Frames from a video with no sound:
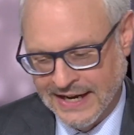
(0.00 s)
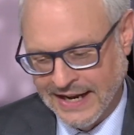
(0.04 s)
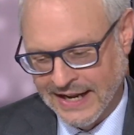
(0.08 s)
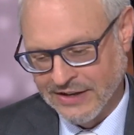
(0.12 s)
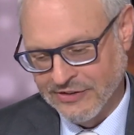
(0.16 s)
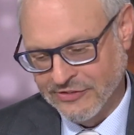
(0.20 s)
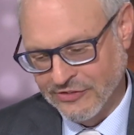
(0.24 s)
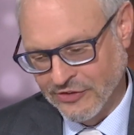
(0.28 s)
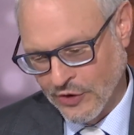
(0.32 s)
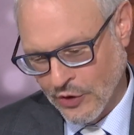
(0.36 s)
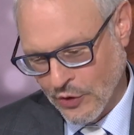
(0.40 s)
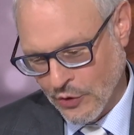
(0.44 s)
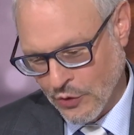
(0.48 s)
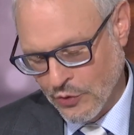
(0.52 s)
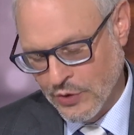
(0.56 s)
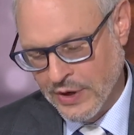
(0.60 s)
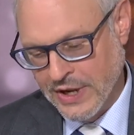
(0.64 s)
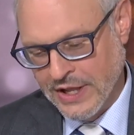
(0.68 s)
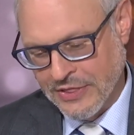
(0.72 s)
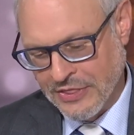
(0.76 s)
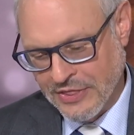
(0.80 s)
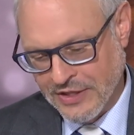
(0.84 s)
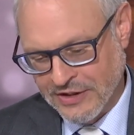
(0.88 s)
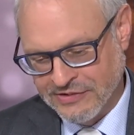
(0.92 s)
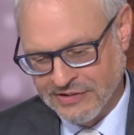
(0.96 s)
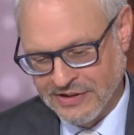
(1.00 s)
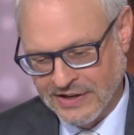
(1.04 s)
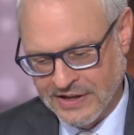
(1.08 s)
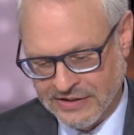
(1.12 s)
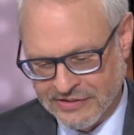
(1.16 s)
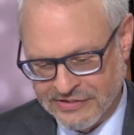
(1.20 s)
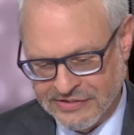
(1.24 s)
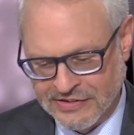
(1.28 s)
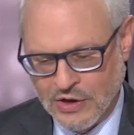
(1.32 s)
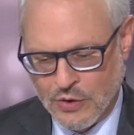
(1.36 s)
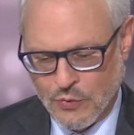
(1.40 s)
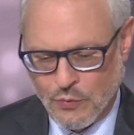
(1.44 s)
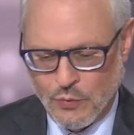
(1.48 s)
and so this
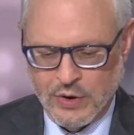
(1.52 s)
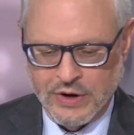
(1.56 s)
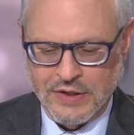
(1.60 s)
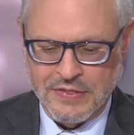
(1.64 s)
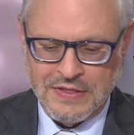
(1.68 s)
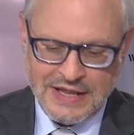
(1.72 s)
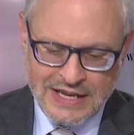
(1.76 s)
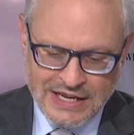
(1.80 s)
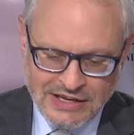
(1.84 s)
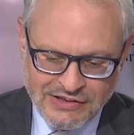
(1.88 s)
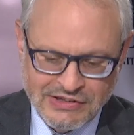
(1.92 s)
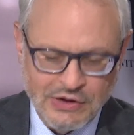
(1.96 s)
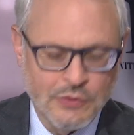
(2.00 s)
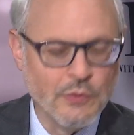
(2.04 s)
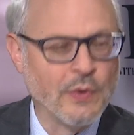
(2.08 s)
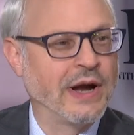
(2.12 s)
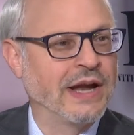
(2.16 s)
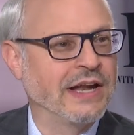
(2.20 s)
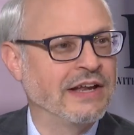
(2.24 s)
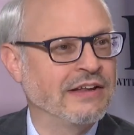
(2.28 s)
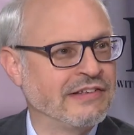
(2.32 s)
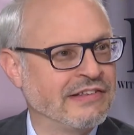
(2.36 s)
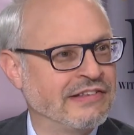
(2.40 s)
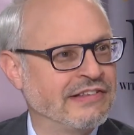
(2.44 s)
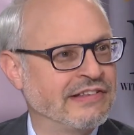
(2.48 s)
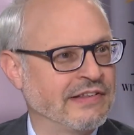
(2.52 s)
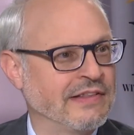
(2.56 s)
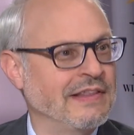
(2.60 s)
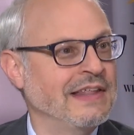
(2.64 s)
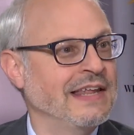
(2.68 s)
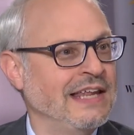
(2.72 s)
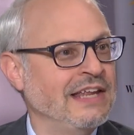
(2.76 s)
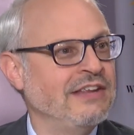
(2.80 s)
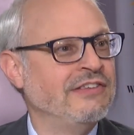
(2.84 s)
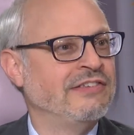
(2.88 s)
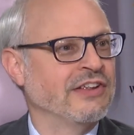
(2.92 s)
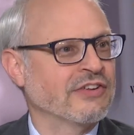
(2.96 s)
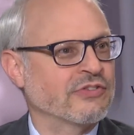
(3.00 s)
is one of the easy ways, the
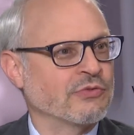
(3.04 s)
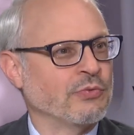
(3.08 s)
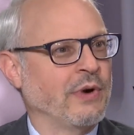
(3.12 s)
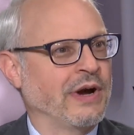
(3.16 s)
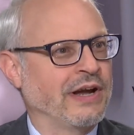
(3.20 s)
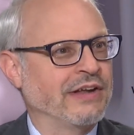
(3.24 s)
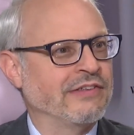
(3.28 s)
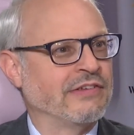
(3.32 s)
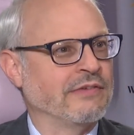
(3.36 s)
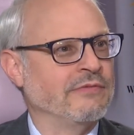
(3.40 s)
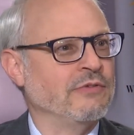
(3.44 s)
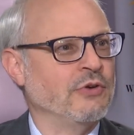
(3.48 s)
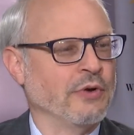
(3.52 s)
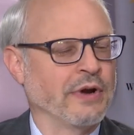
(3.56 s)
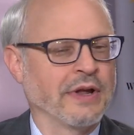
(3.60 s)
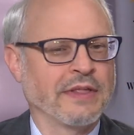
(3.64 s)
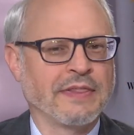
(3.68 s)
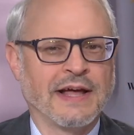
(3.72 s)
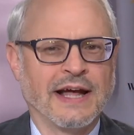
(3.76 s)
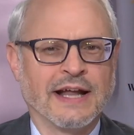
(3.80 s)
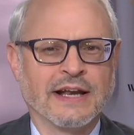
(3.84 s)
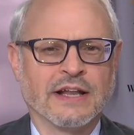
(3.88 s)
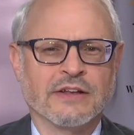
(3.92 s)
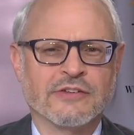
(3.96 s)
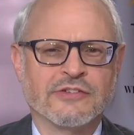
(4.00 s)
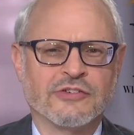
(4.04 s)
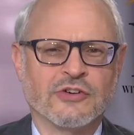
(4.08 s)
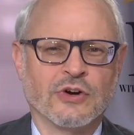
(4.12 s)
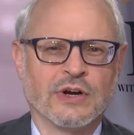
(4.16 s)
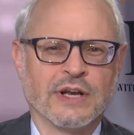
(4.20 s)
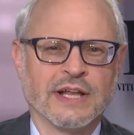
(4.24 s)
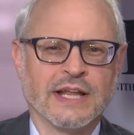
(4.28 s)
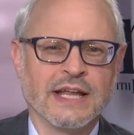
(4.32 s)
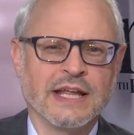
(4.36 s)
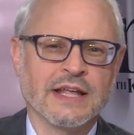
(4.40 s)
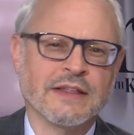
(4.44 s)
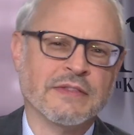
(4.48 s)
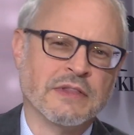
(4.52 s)
easiest ways of doing that. And
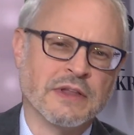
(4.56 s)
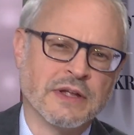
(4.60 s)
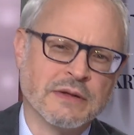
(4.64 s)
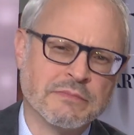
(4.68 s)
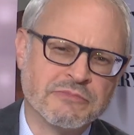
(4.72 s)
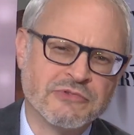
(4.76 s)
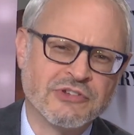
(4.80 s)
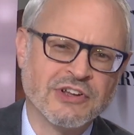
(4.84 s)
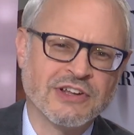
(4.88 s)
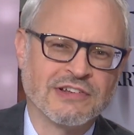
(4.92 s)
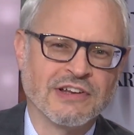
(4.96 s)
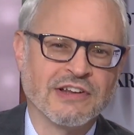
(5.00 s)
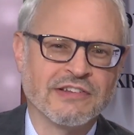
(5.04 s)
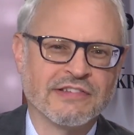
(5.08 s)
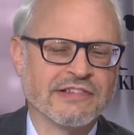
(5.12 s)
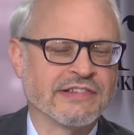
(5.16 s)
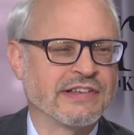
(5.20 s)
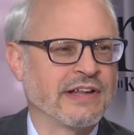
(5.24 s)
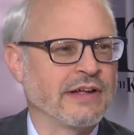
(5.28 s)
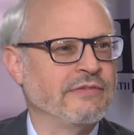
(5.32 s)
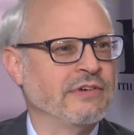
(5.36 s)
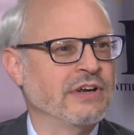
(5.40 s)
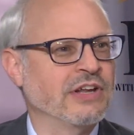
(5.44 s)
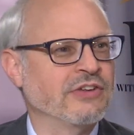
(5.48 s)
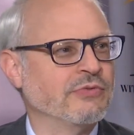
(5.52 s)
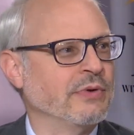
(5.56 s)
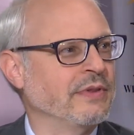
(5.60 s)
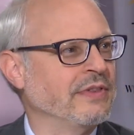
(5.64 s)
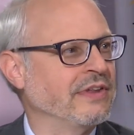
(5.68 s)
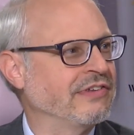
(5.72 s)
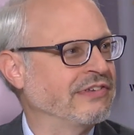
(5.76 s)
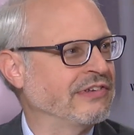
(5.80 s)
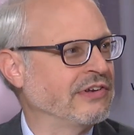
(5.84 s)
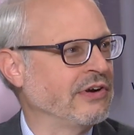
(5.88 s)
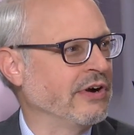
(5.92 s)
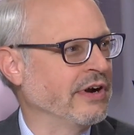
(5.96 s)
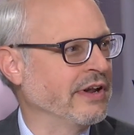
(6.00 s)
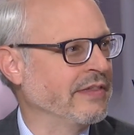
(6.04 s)
certainly in the sixties and seventies when
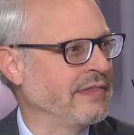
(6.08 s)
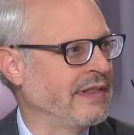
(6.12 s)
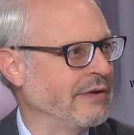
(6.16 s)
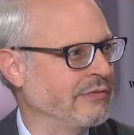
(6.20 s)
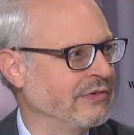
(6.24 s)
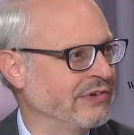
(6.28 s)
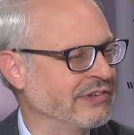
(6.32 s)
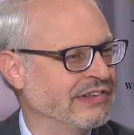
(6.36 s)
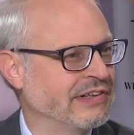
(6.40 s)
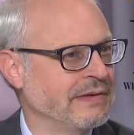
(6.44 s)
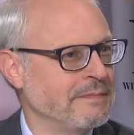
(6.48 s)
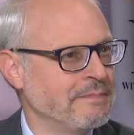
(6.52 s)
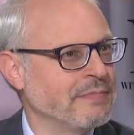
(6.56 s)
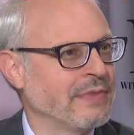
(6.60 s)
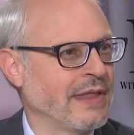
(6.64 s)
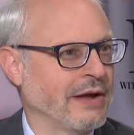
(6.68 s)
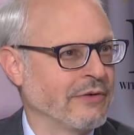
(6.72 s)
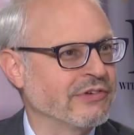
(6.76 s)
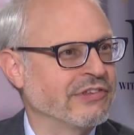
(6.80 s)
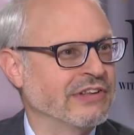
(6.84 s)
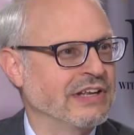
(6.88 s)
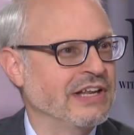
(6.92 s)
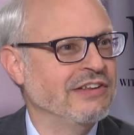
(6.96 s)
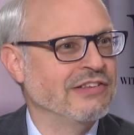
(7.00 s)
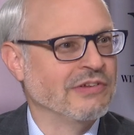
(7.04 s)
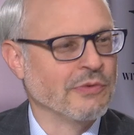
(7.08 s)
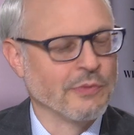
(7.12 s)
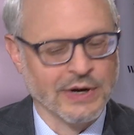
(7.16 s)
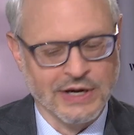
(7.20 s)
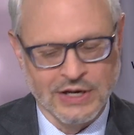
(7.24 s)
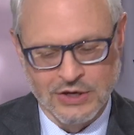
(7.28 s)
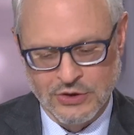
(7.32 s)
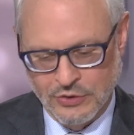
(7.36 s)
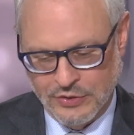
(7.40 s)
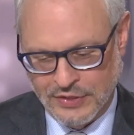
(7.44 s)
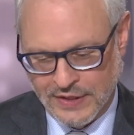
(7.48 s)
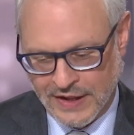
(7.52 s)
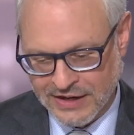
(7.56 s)
this started, that was that was an easy way
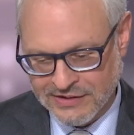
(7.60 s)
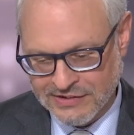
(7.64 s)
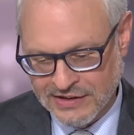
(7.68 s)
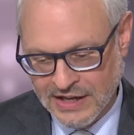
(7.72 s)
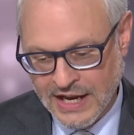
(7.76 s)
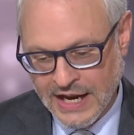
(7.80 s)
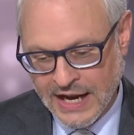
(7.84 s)
to do things.